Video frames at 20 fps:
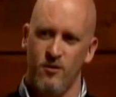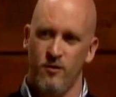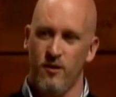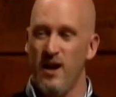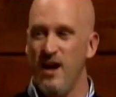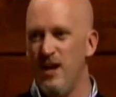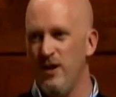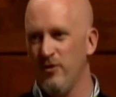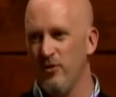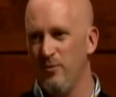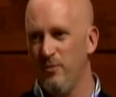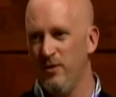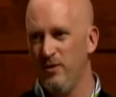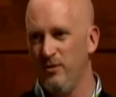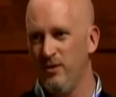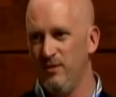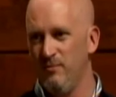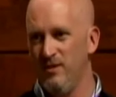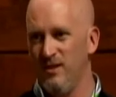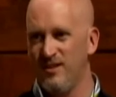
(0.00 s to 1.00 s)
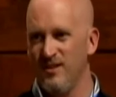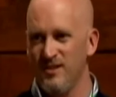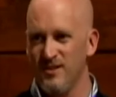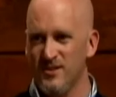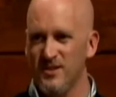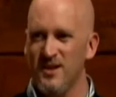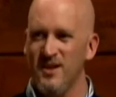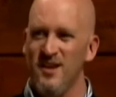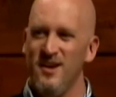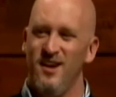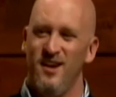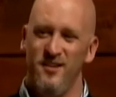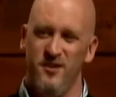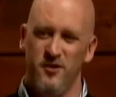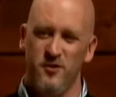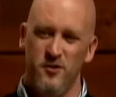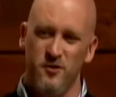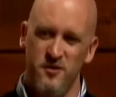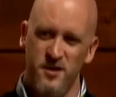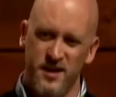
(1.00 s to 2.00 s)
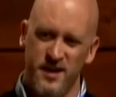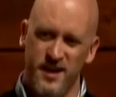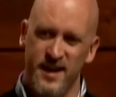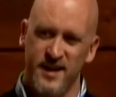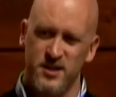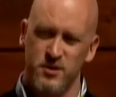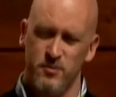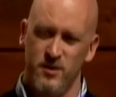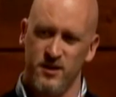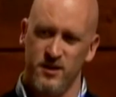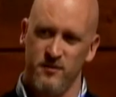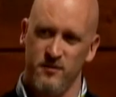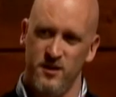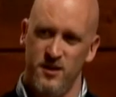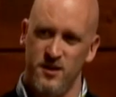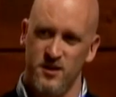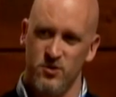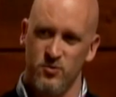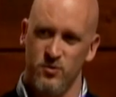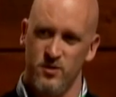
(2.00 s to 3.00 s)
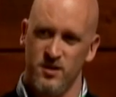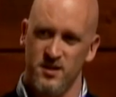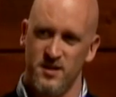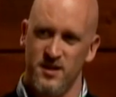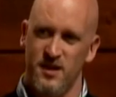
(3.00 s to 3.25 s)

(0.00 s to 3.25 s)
our hangar building, because another unique aspect of the history is